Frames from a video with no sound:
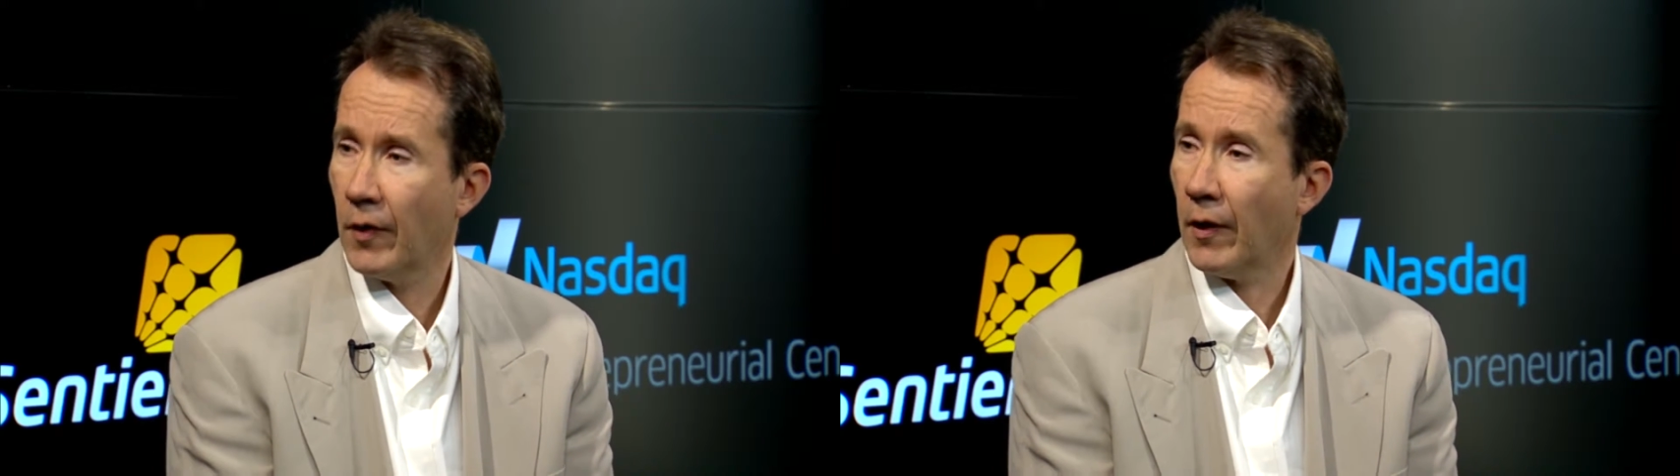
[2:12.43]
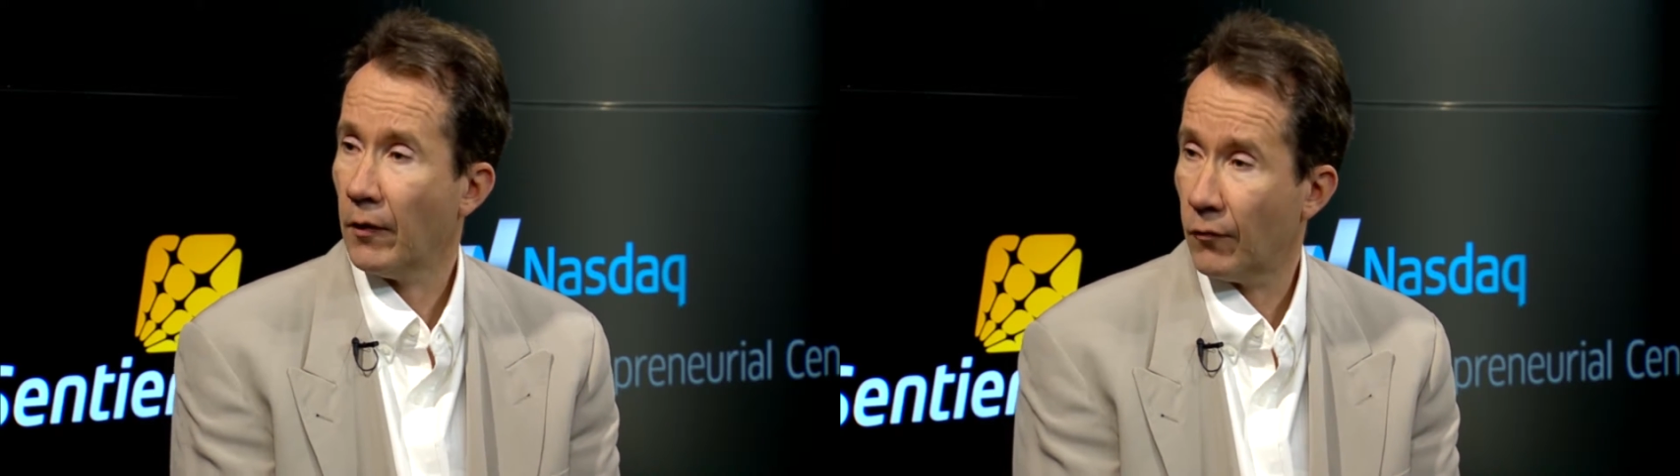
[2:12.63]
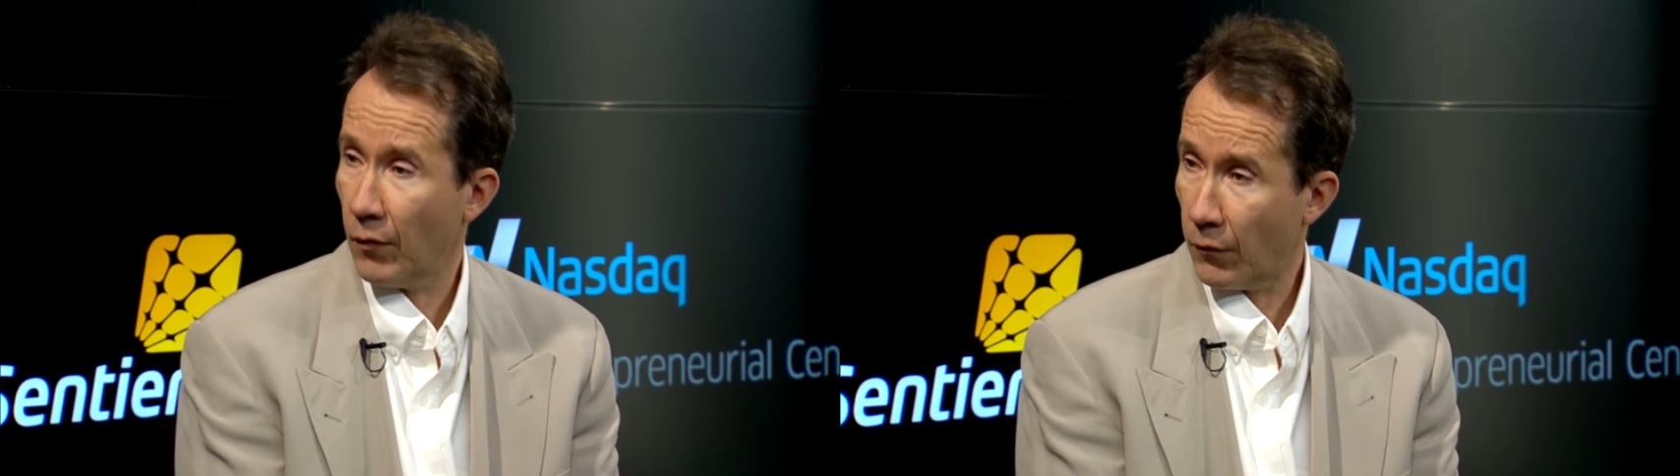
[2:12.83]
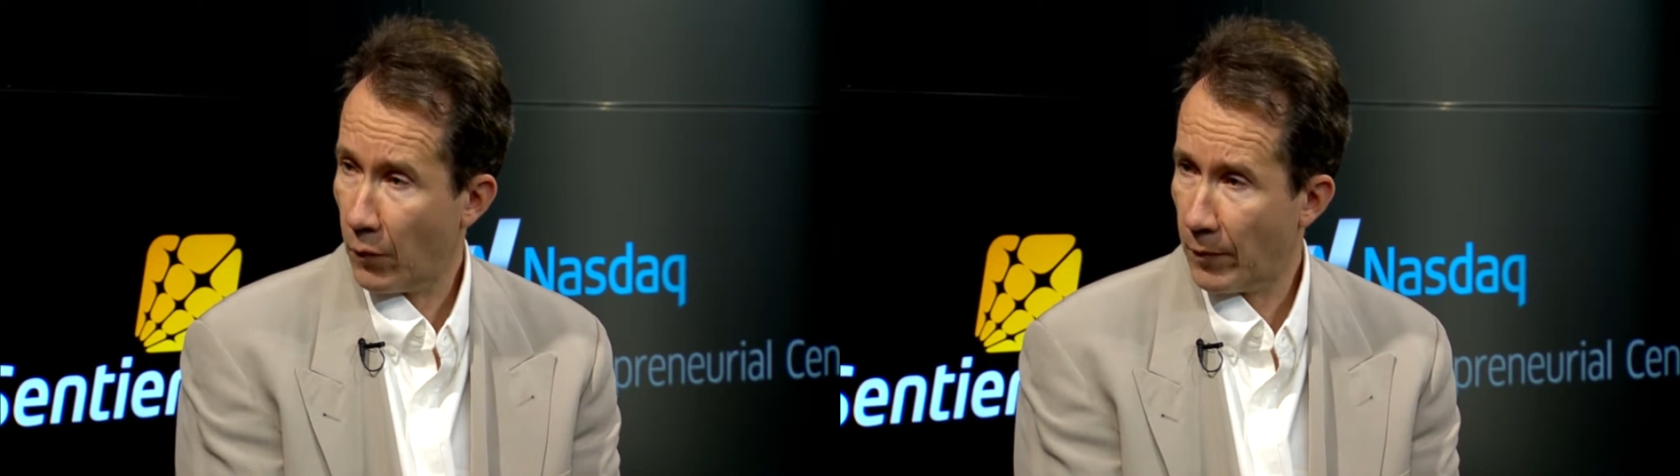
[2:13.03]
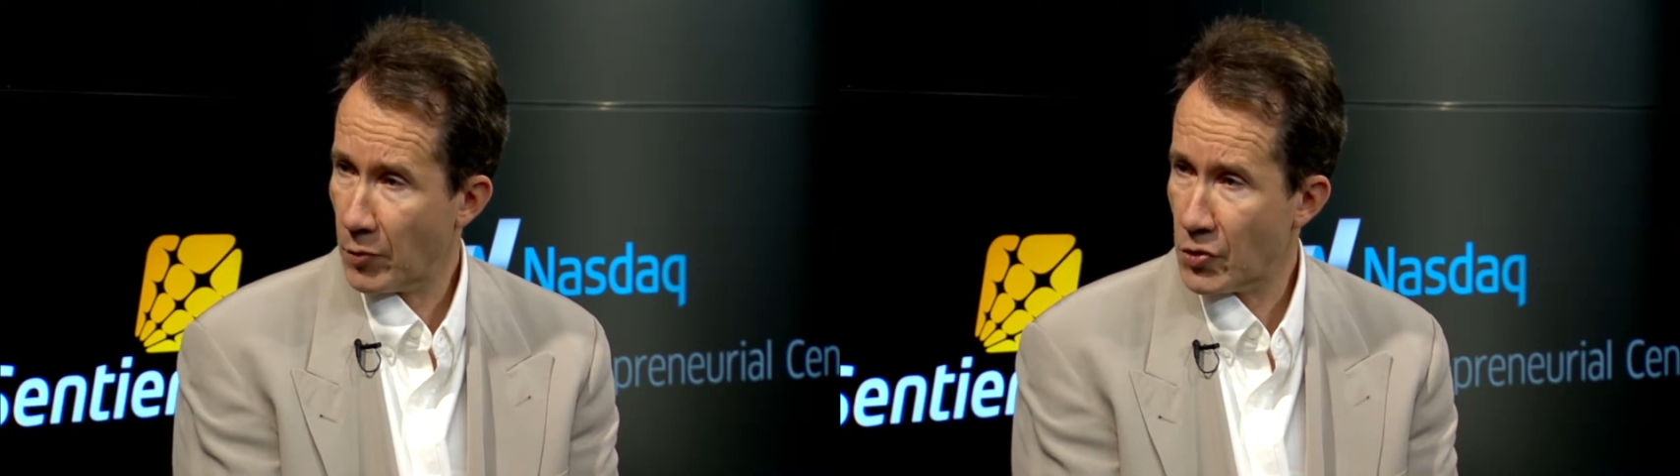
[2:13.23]
as we're further
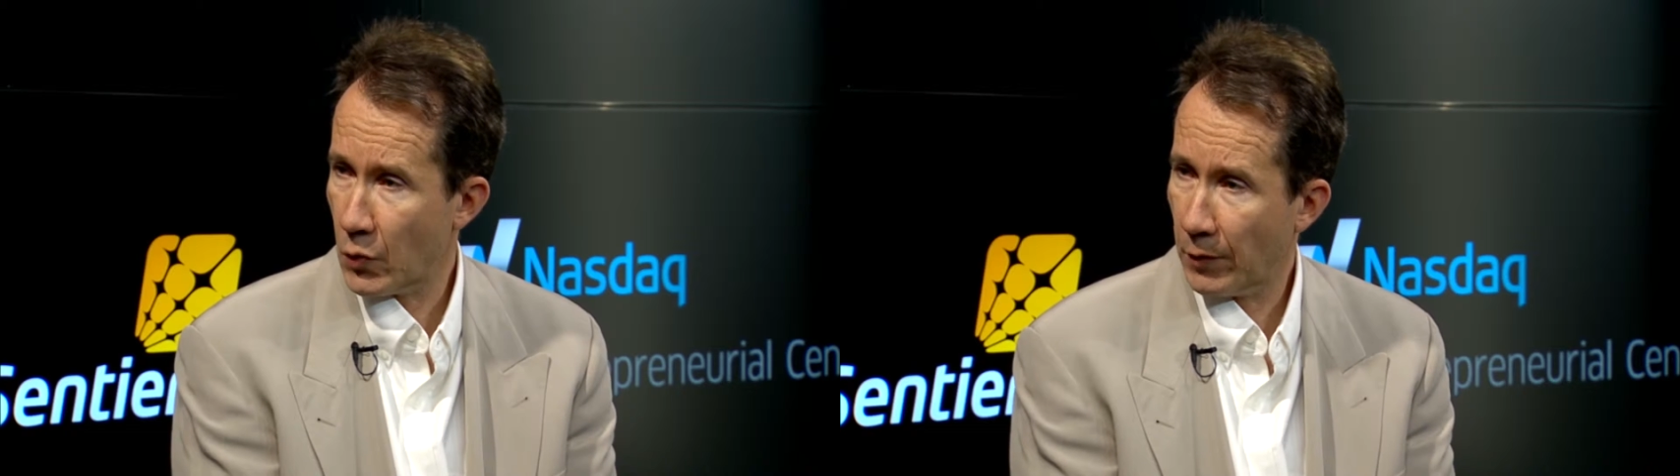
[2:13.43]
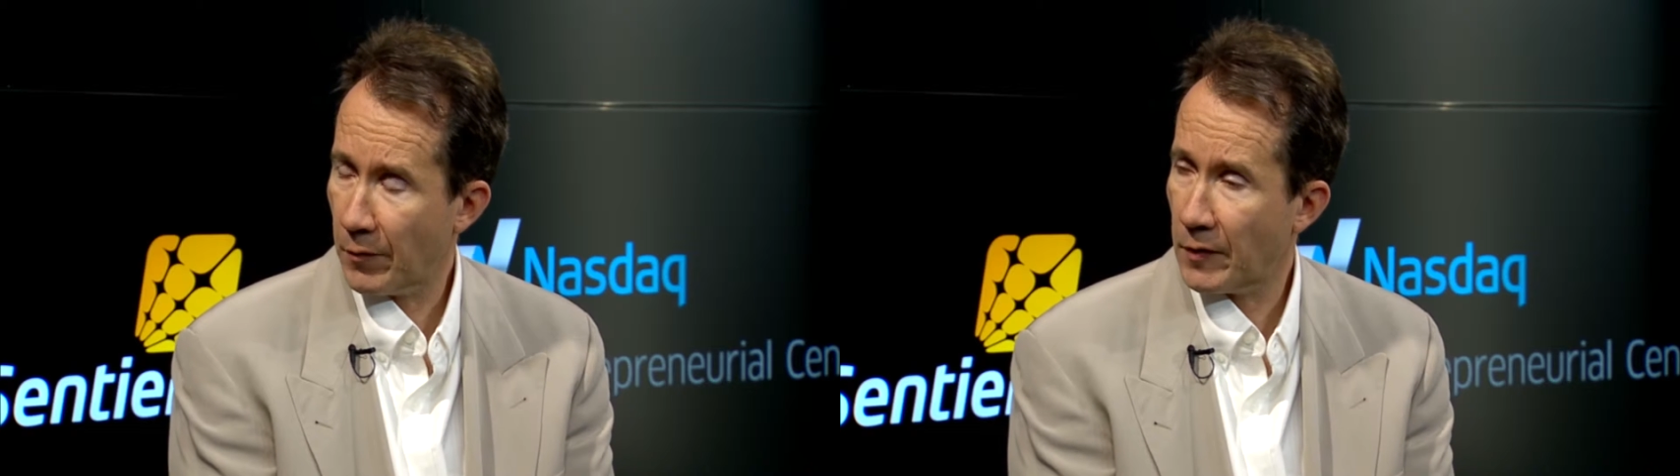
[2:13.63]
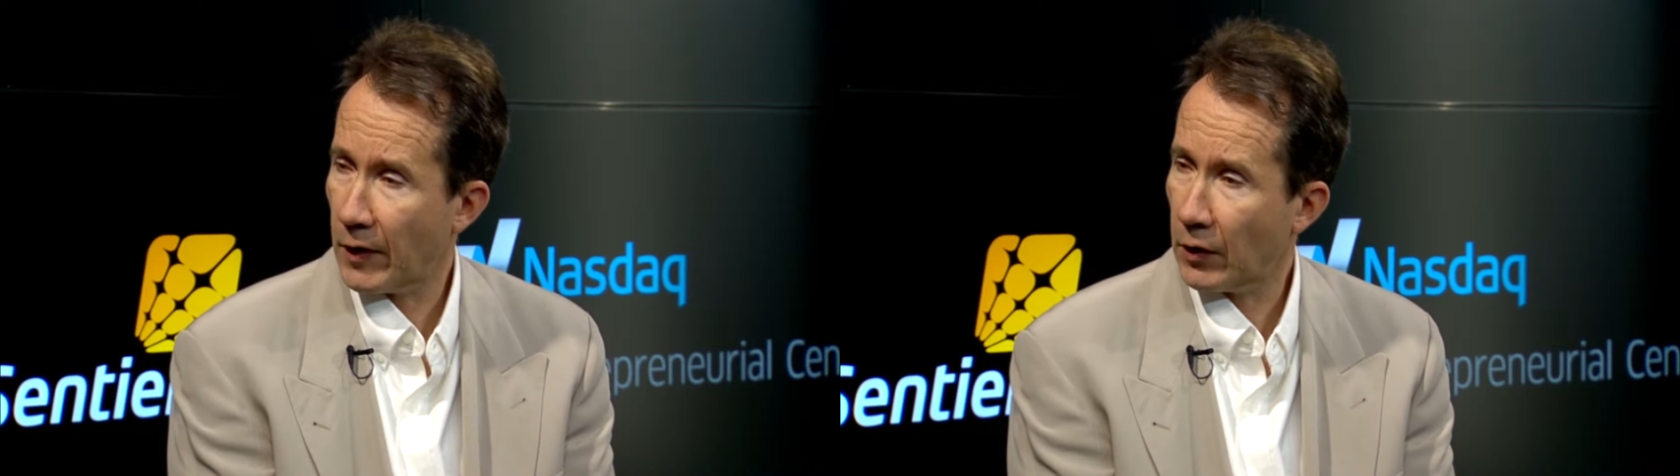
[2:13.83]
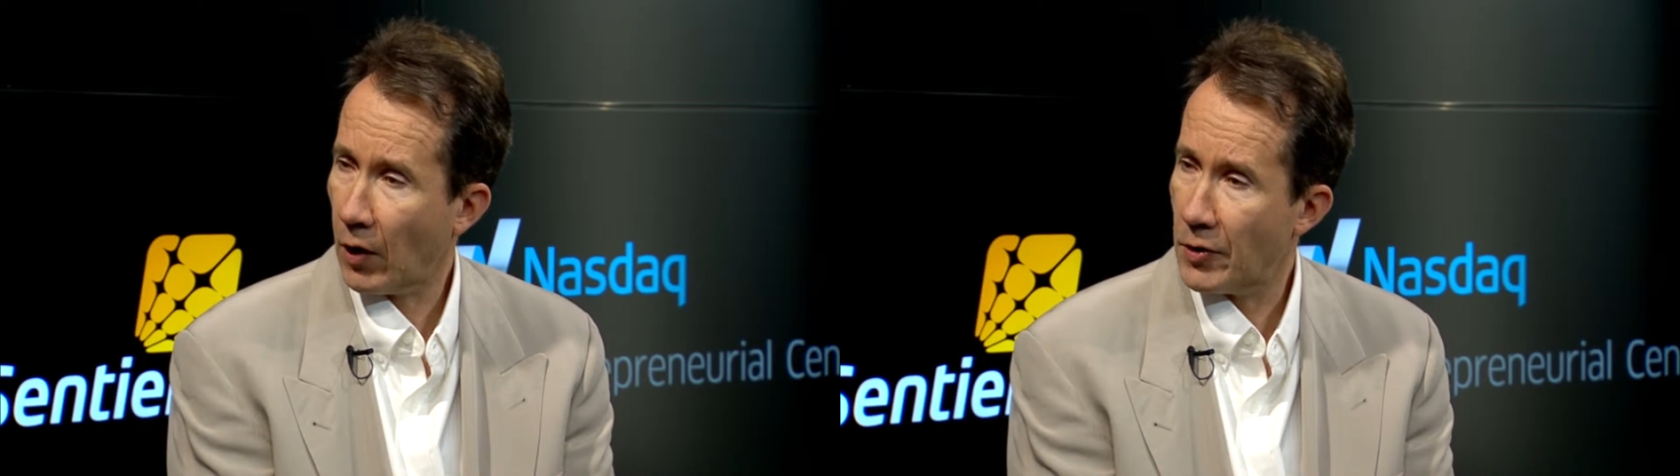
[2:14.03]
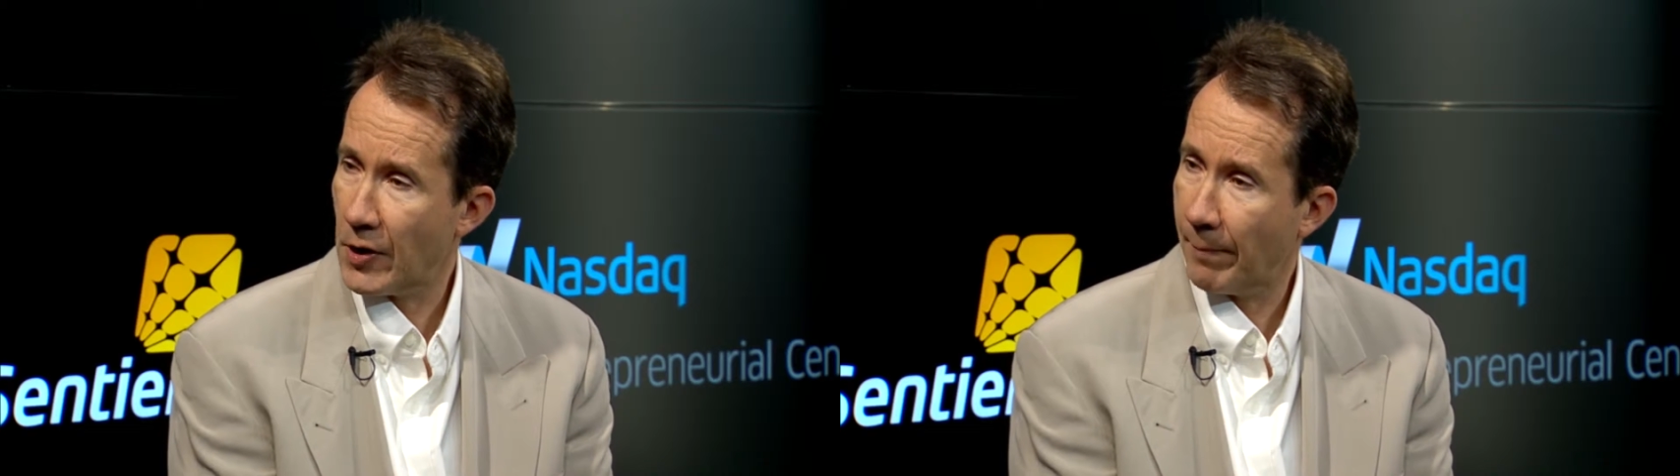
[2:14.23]
maturing with the technology.